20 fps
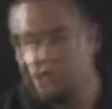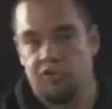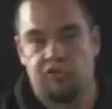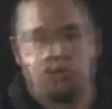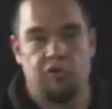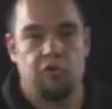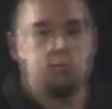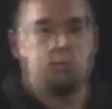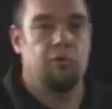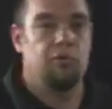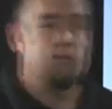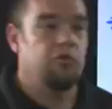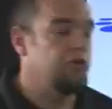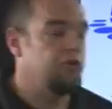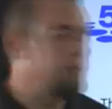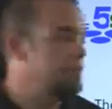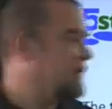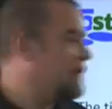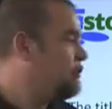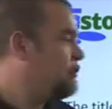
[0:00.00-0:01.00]
So
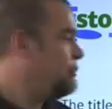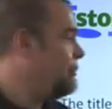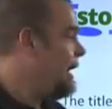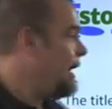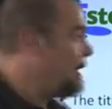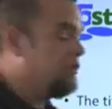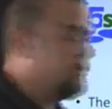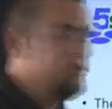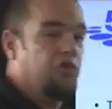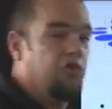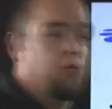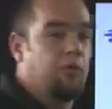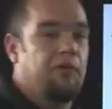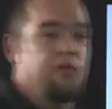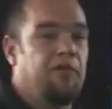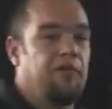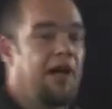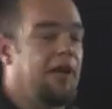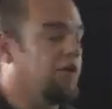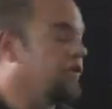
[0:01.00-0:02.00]
some best practices
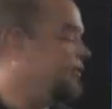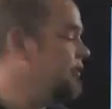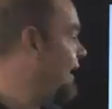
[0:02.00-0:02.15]
with title